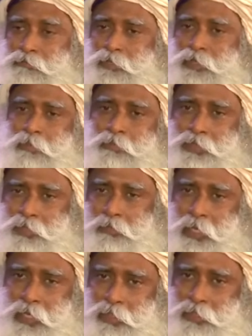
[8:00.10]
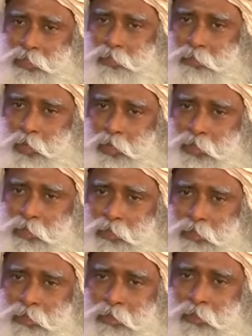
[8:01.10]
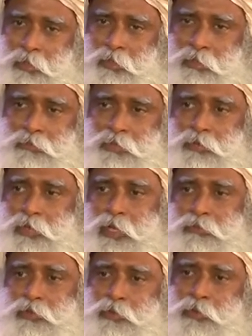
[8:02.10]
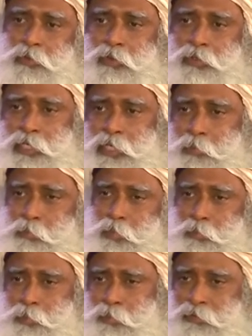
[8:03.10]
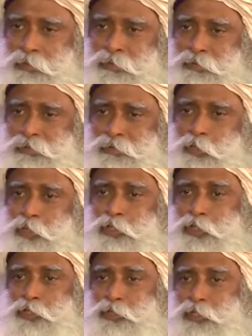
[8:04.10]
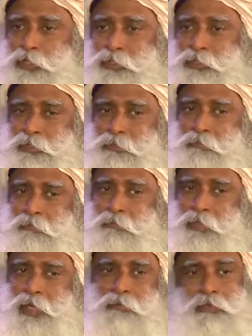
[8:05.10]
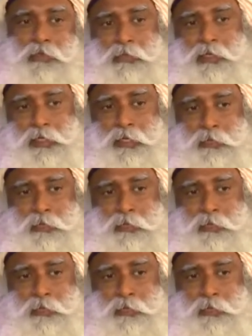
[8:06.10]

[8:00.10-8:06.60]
that much awareness is brought in, we don't have to go on telling people what they should eat. Every meal they